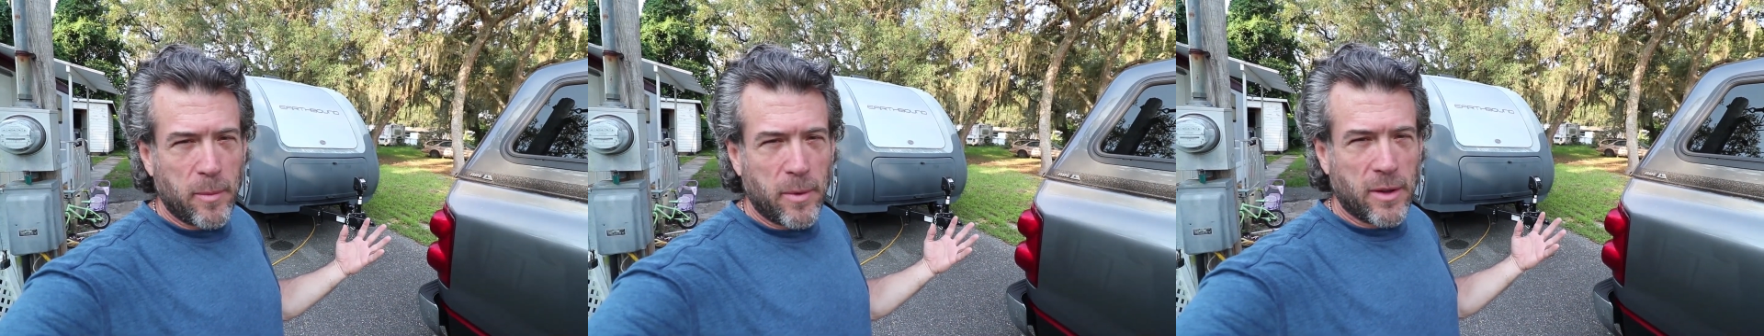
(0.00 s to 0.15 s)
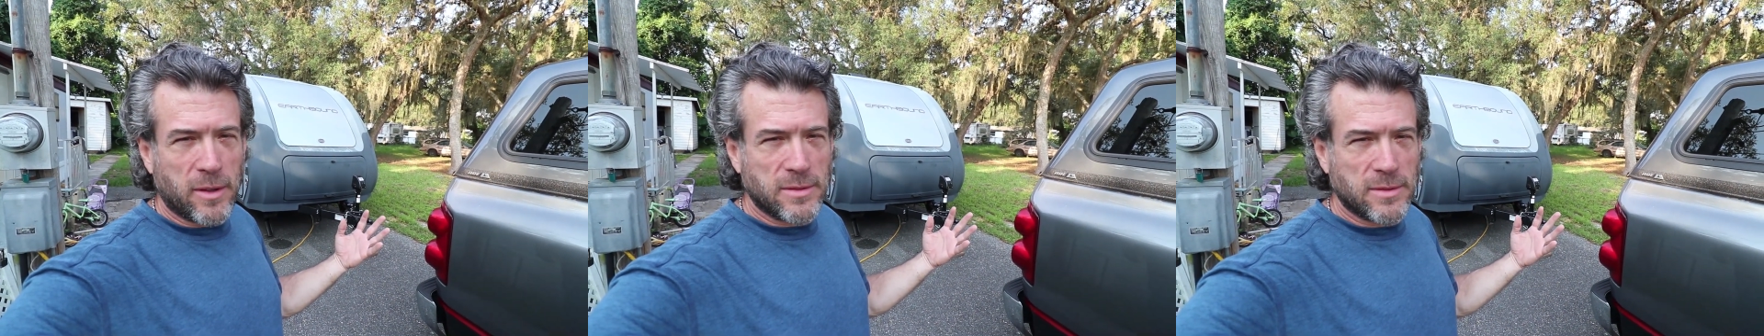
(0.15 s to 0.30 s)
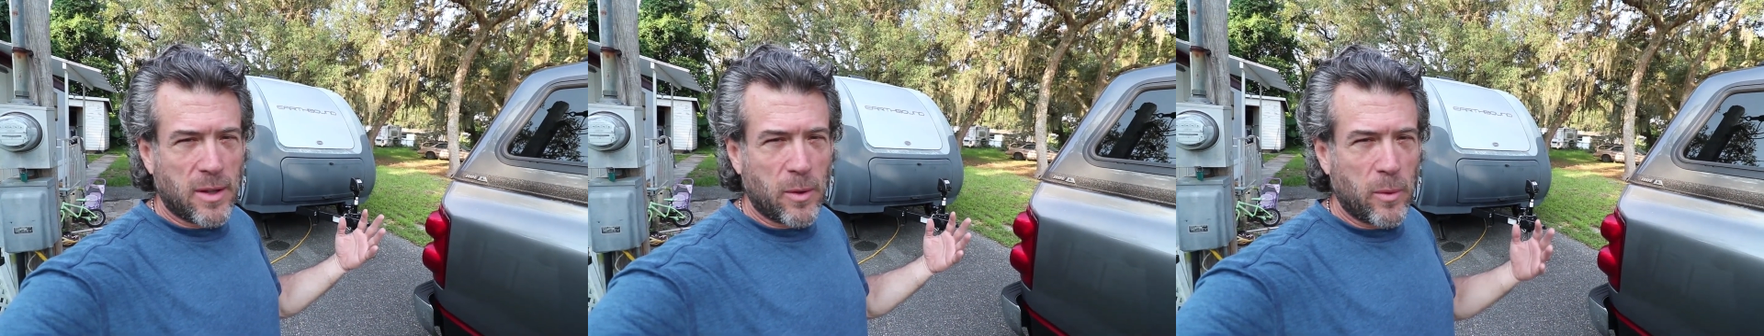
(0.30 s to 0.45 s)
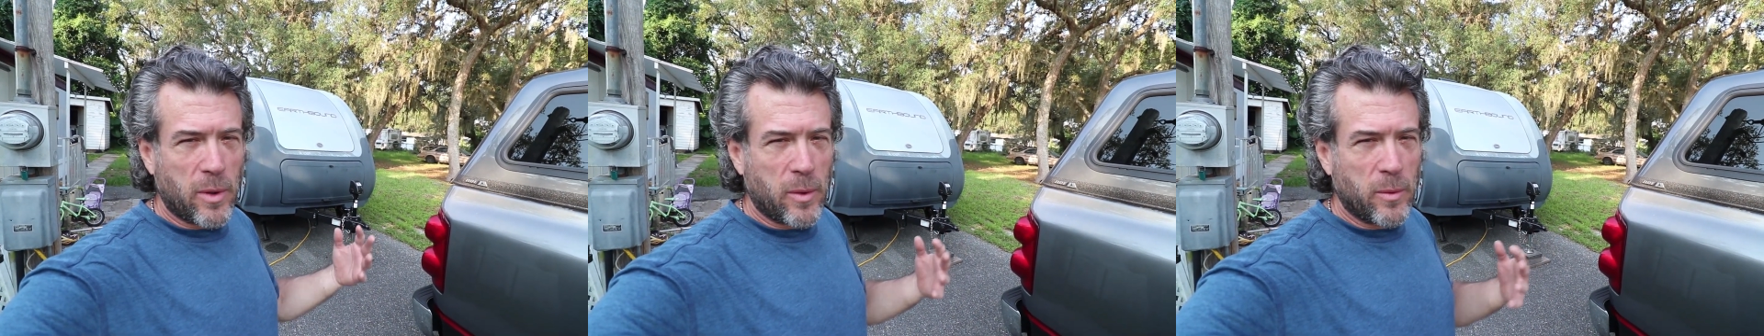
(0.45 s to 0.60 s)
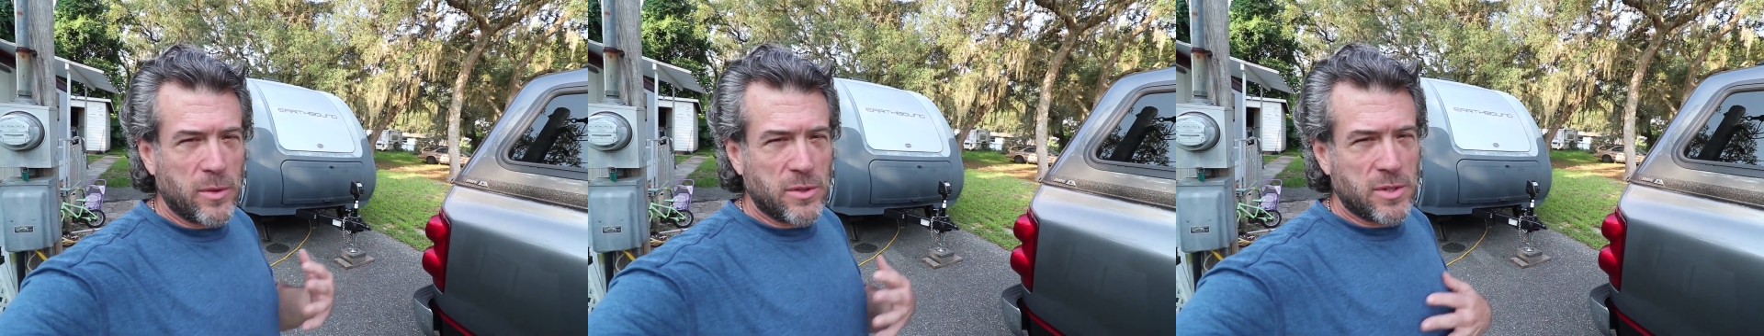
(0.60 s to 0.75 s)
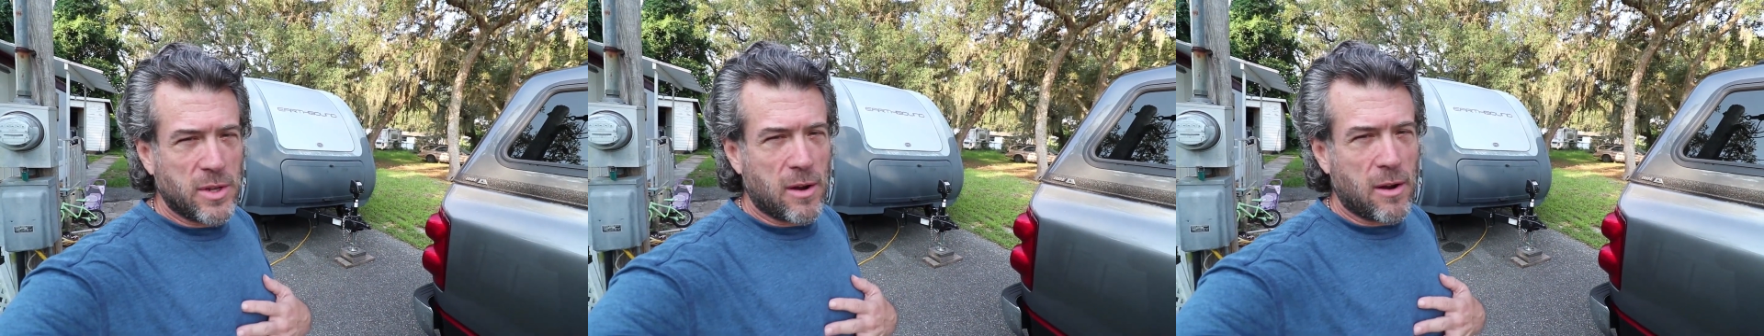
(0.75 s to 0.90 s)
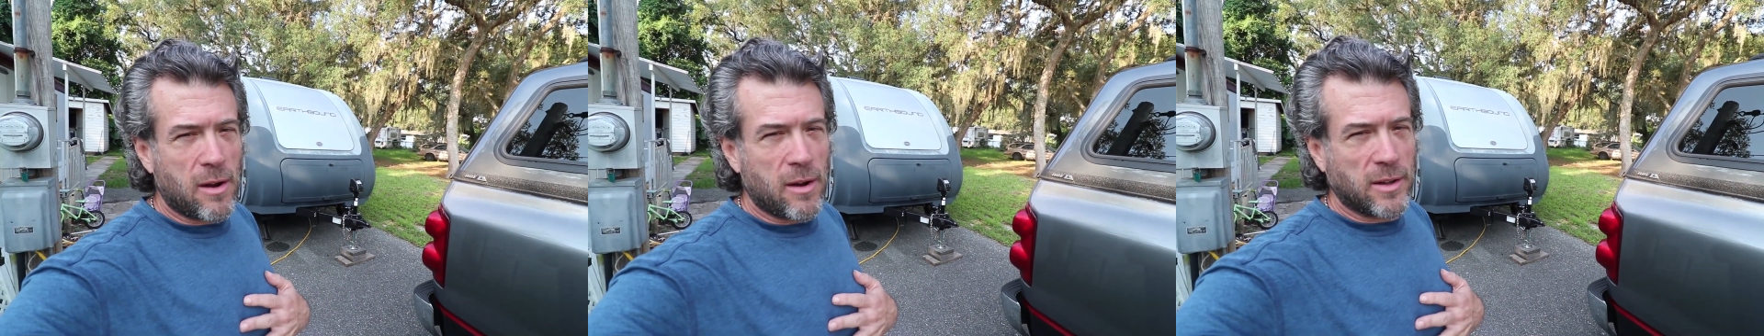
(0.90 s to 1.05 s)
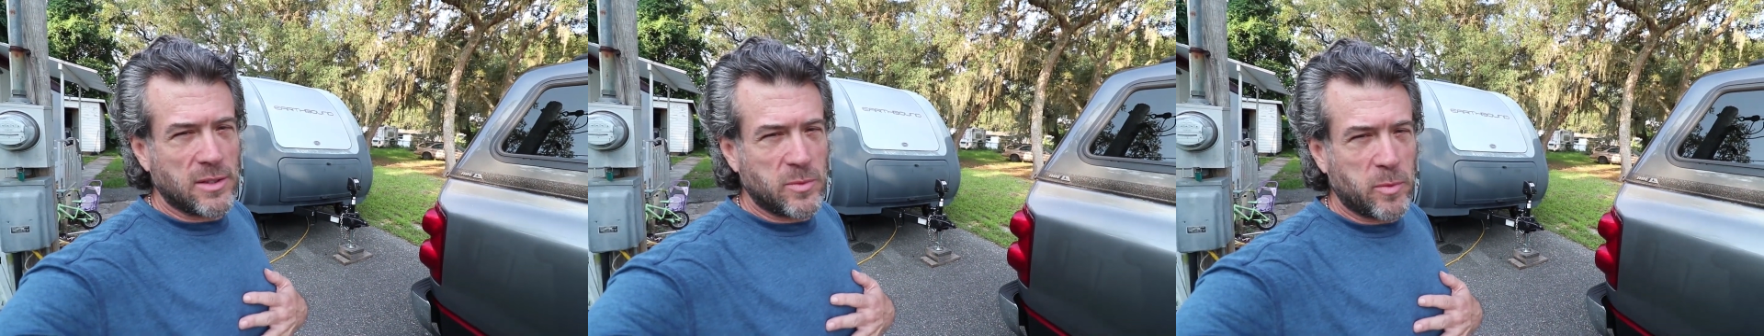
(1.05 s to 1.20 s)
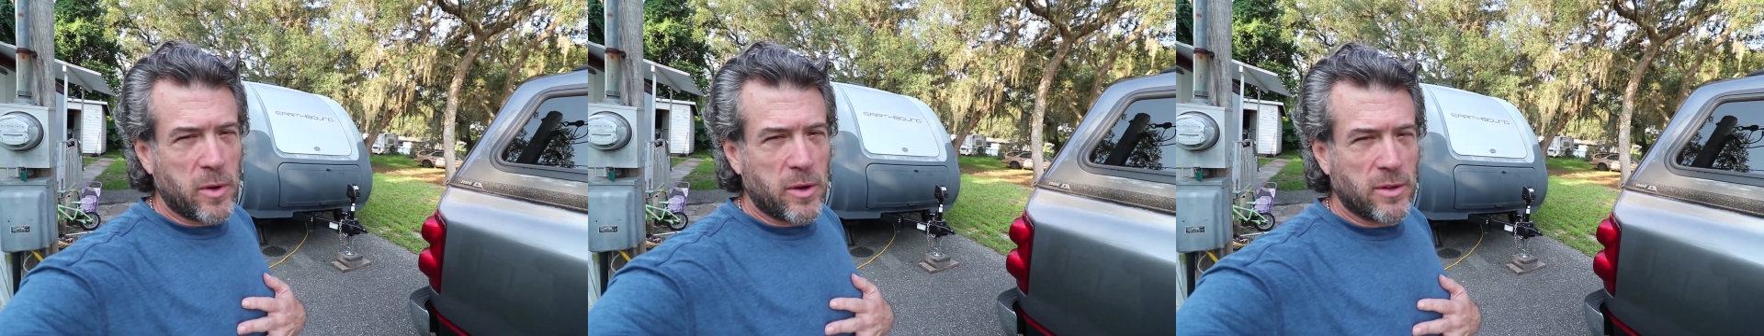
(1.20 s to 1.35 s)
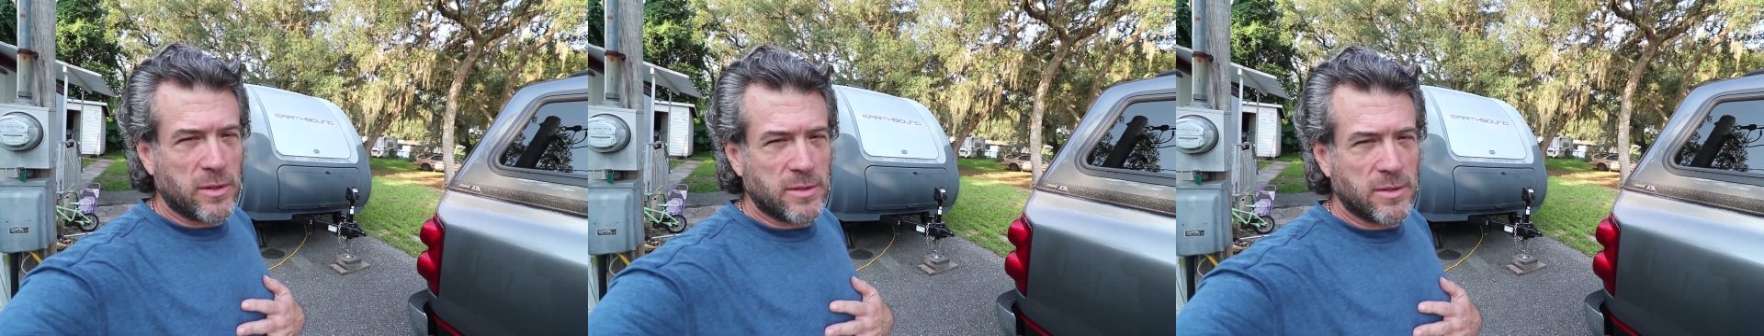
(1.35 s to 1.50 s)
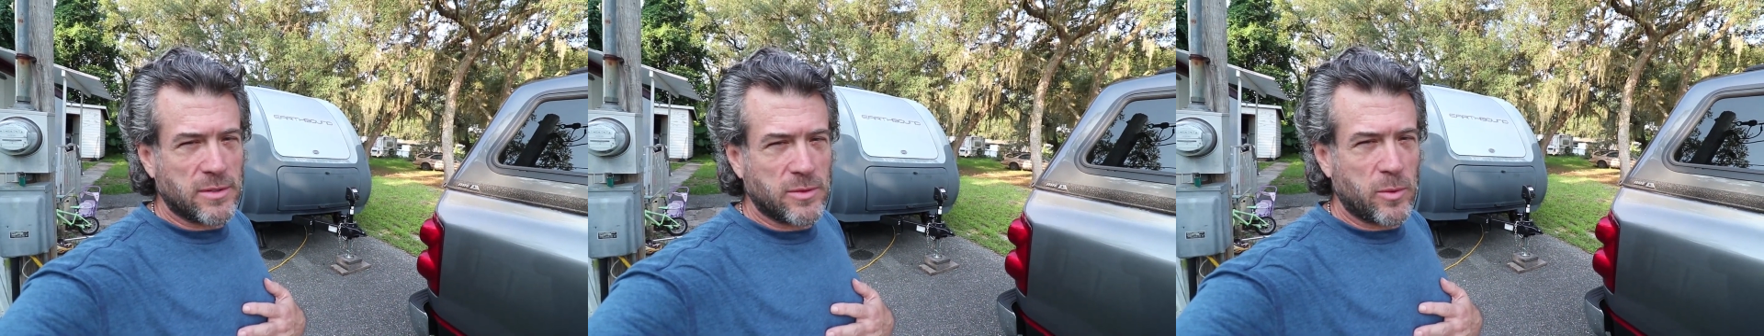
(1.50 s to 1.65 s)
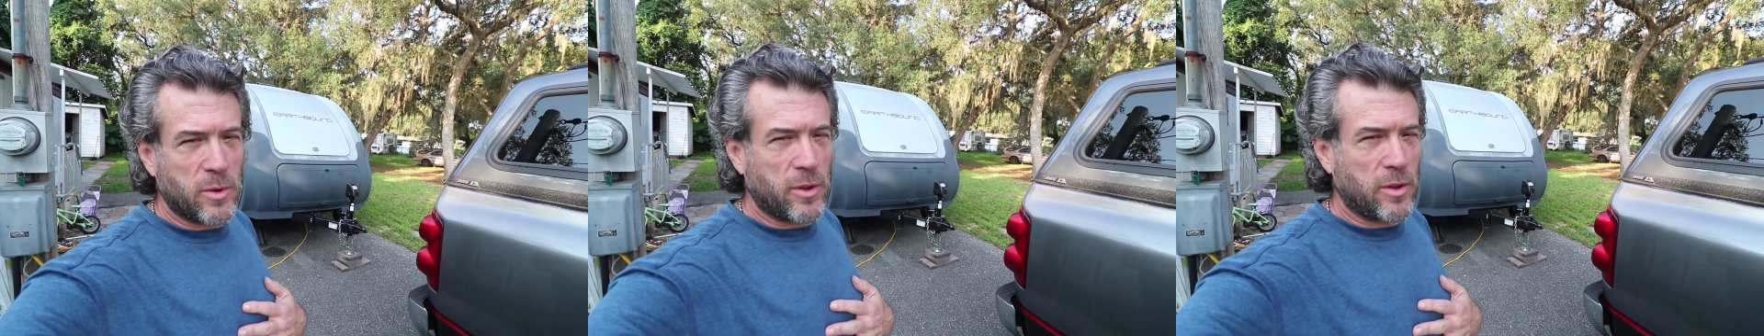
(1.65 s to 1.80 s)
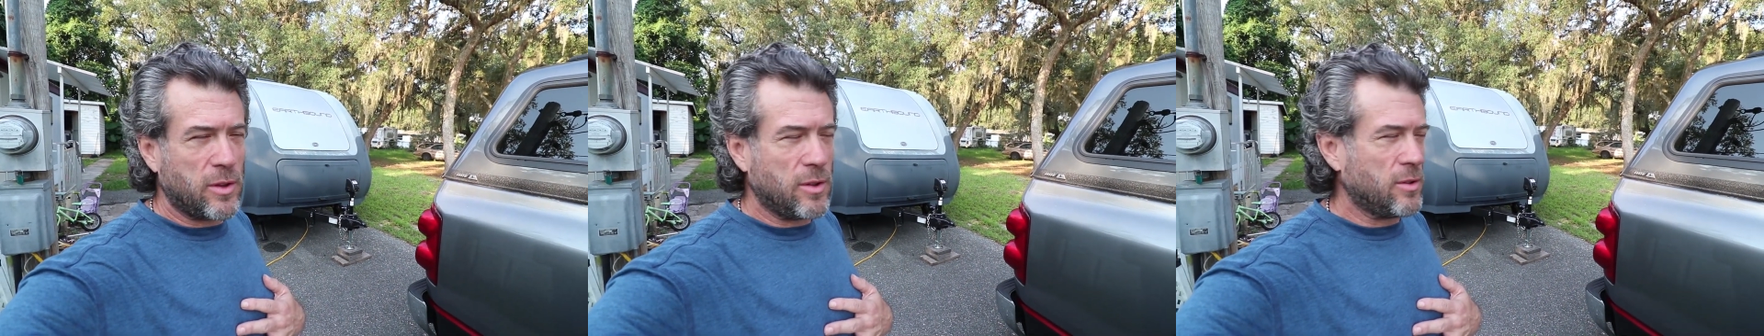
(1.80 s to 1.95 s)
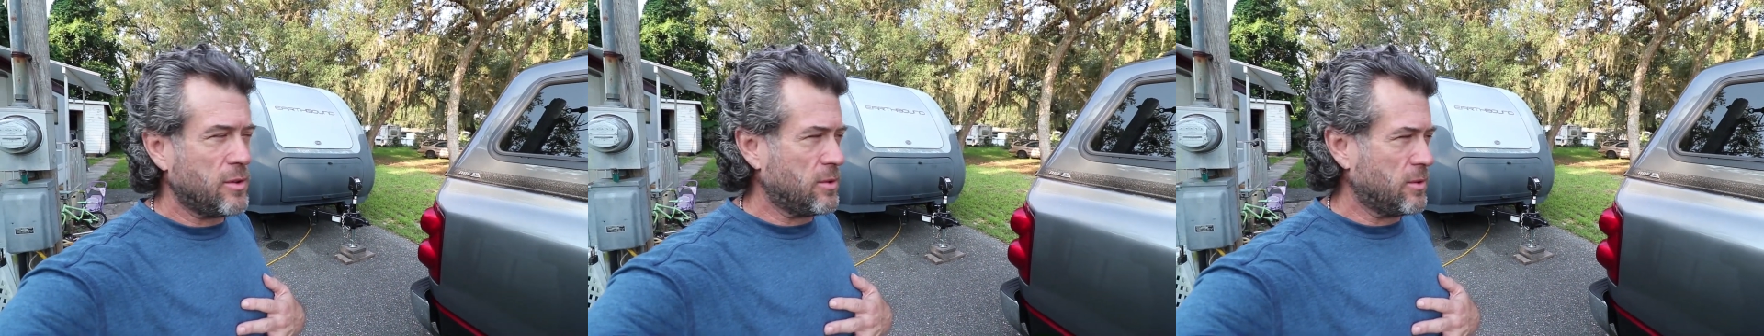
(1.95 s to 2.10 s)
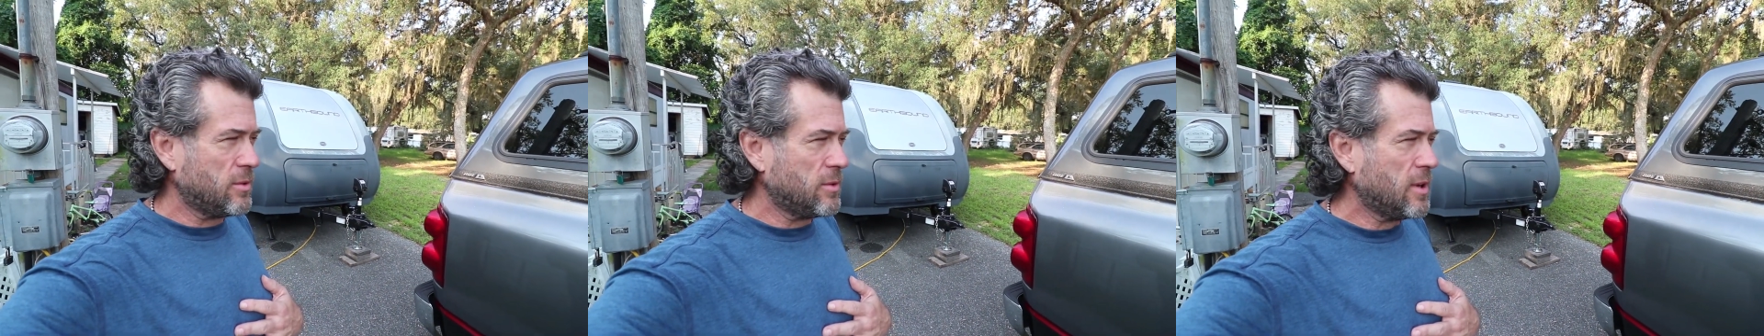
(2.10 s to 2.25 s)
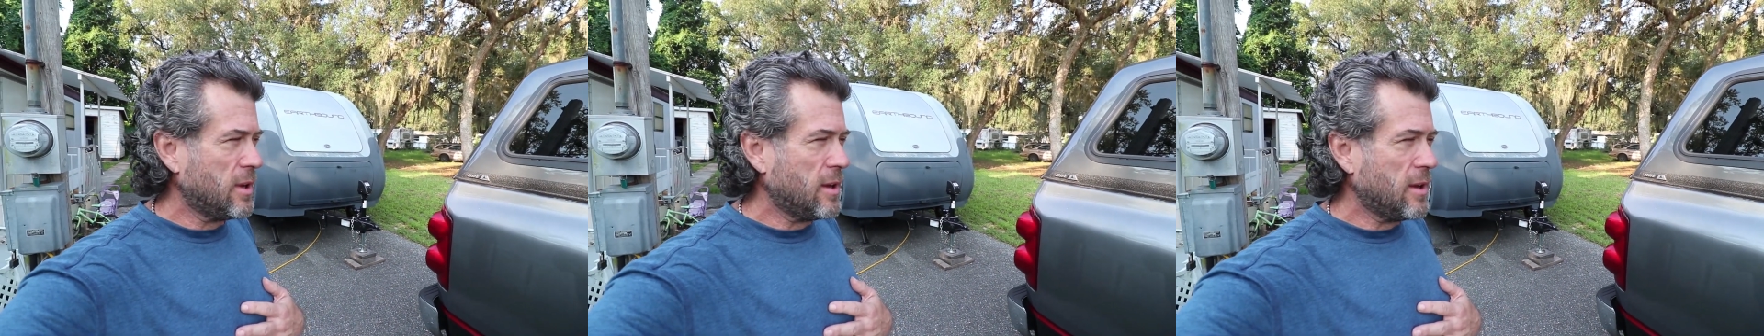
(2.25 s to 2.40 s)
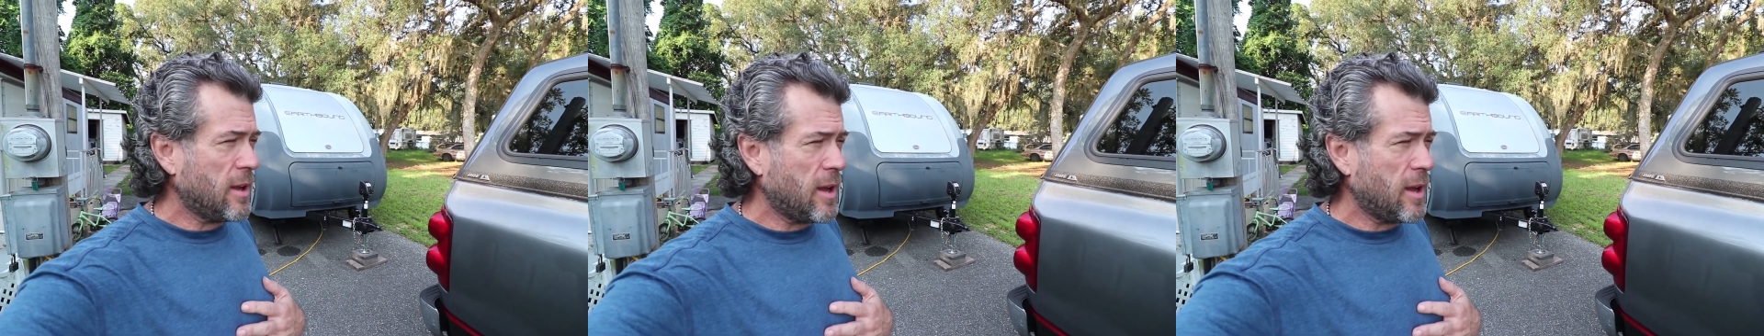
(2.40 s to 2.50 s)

because that way we share our experiences with you